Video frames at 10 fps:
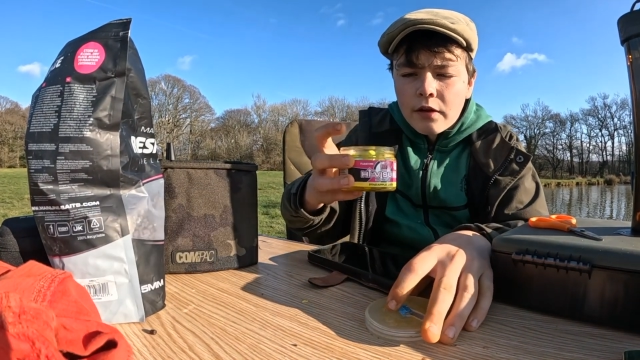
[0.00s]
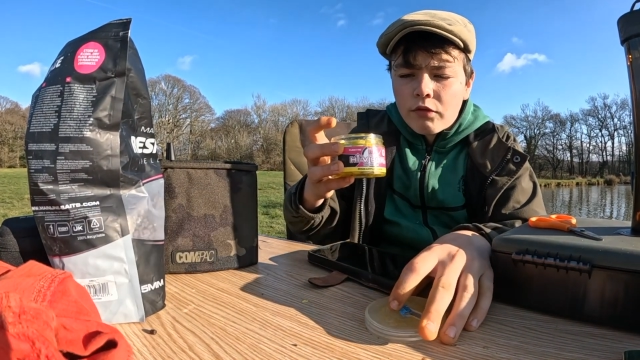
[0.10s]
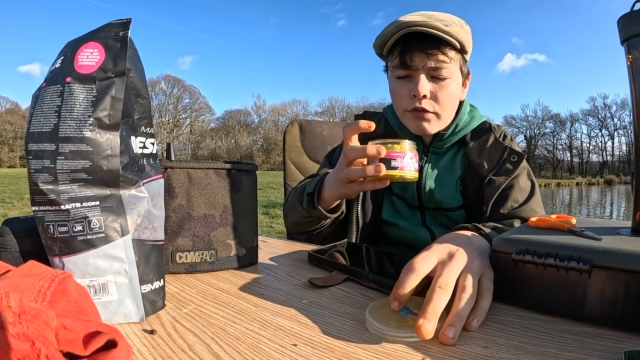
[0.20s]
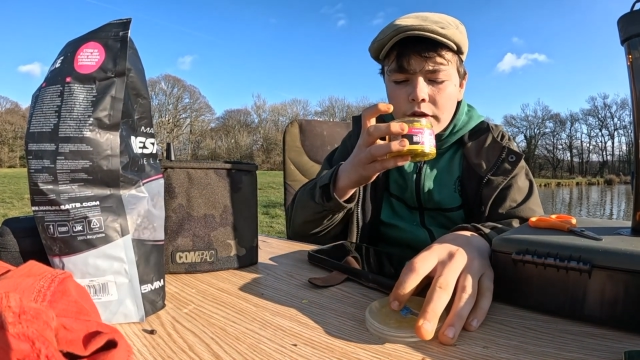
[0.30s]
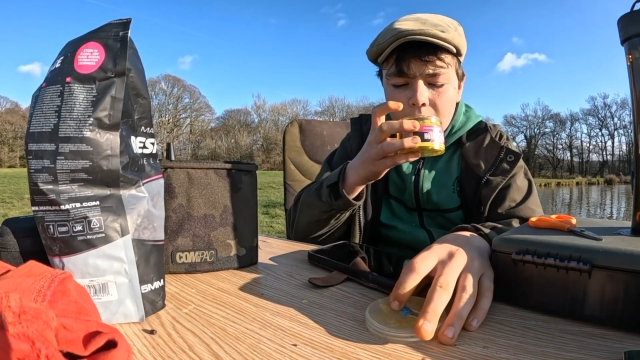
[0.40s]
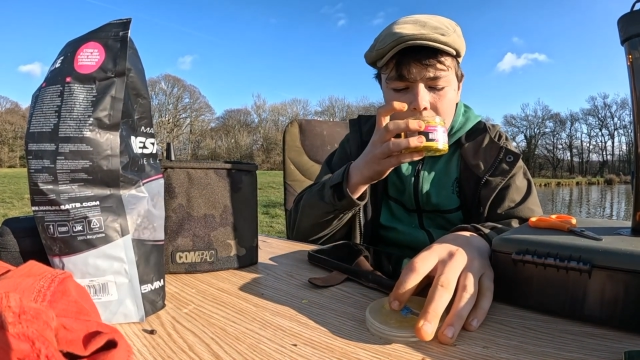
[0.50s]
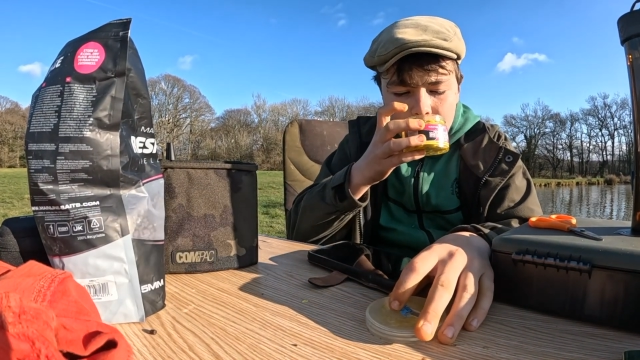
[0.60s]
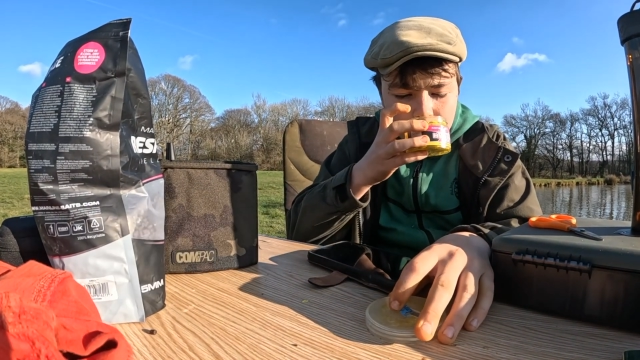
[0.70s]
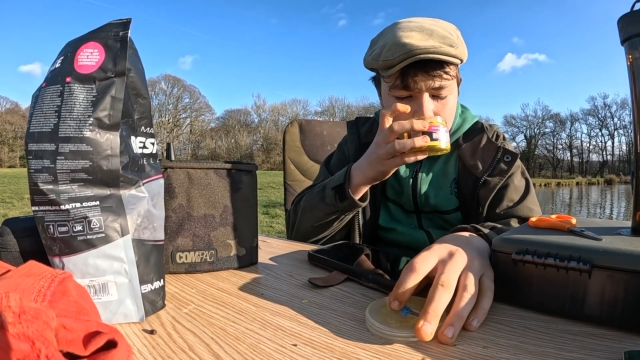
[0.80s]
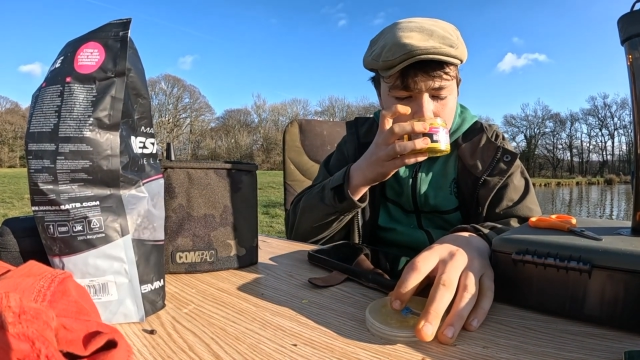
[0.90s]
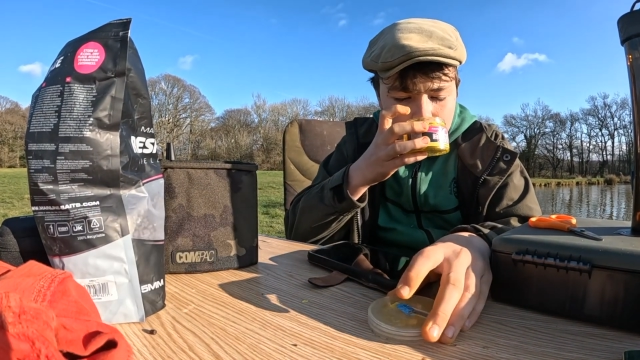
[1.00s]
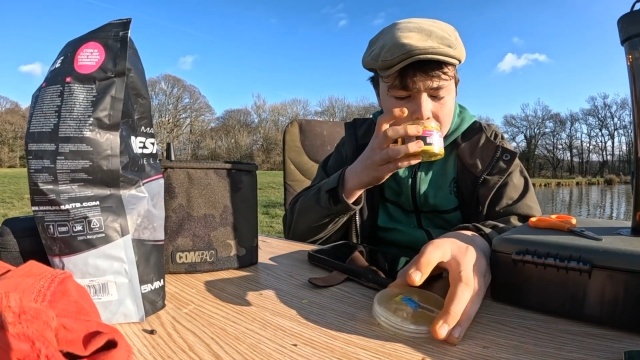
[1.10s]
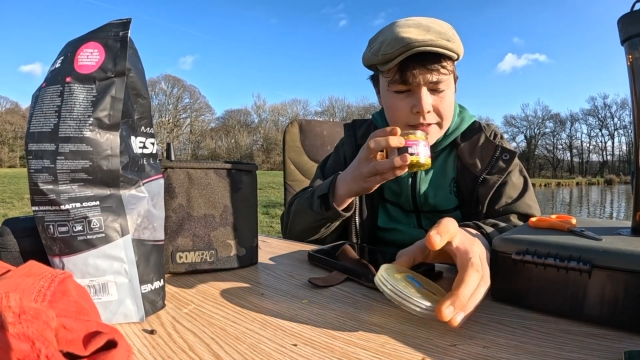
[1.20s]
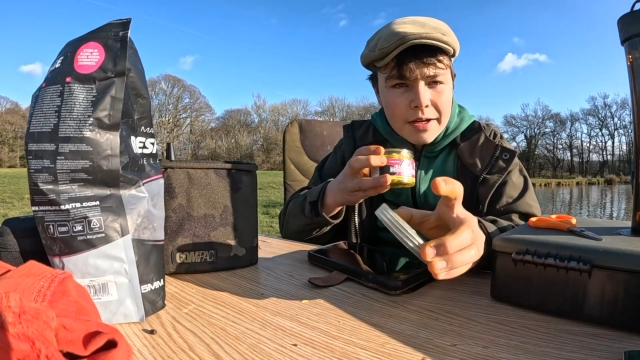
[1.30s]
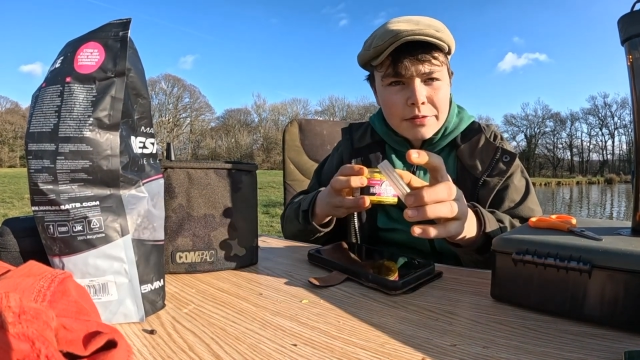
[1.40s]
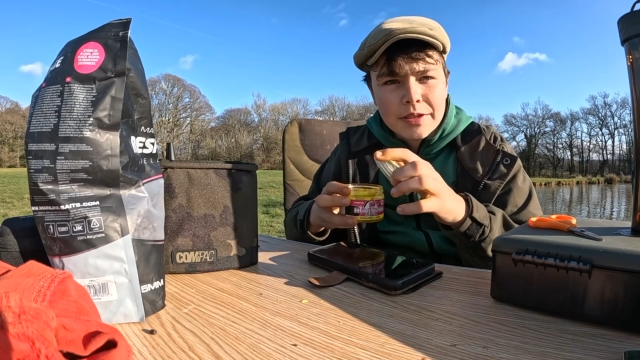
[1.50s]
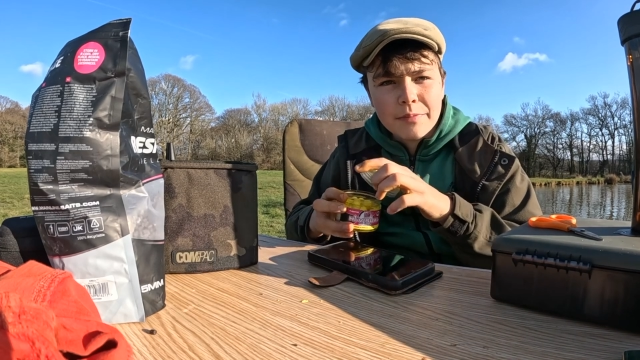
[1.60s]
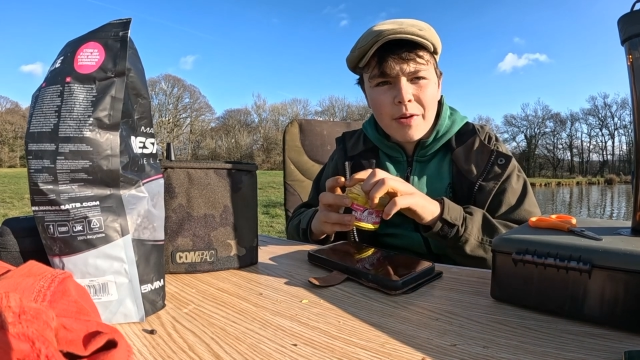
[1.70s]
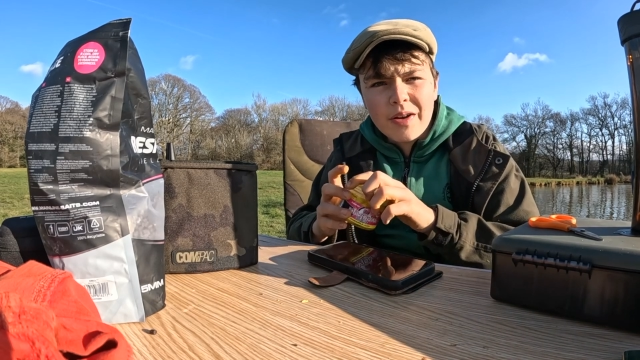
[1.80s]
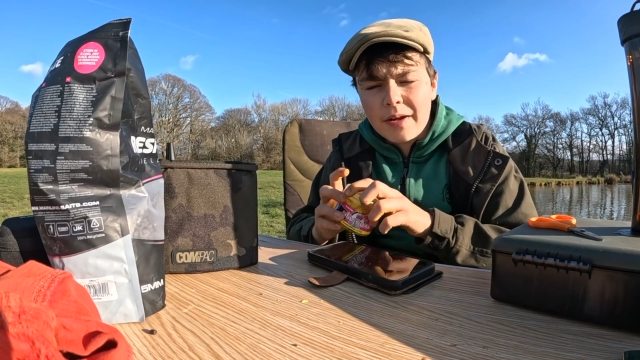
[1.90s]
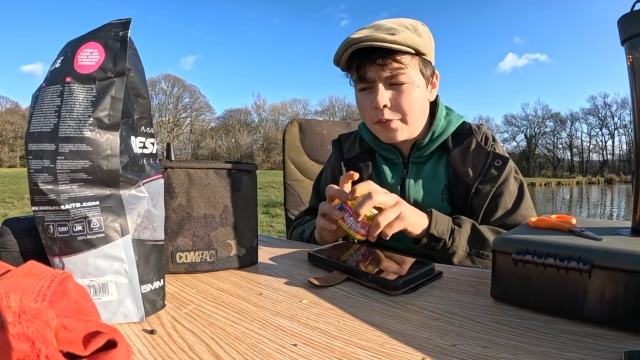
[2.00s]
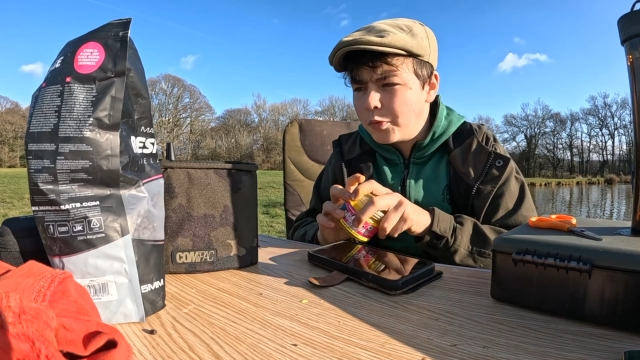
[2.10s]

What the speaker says: Really doused in pineapple,